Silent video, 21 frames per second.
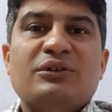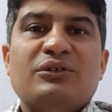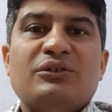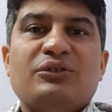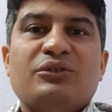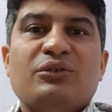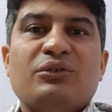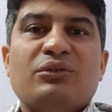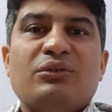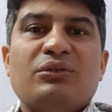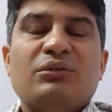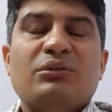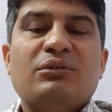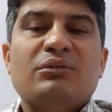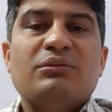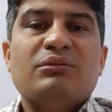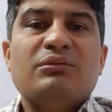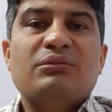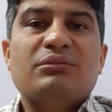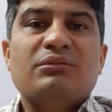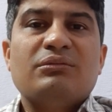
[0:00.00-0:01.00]
So
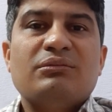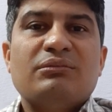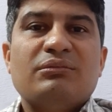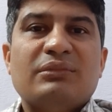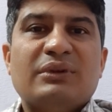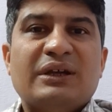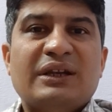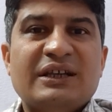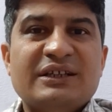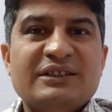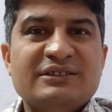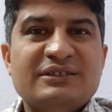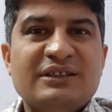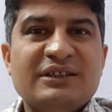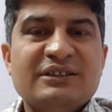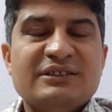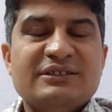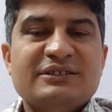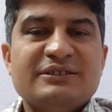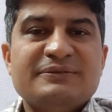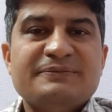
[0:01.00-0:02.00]
manage
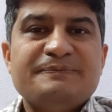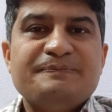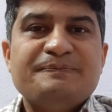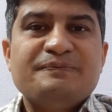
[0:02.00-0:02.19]
this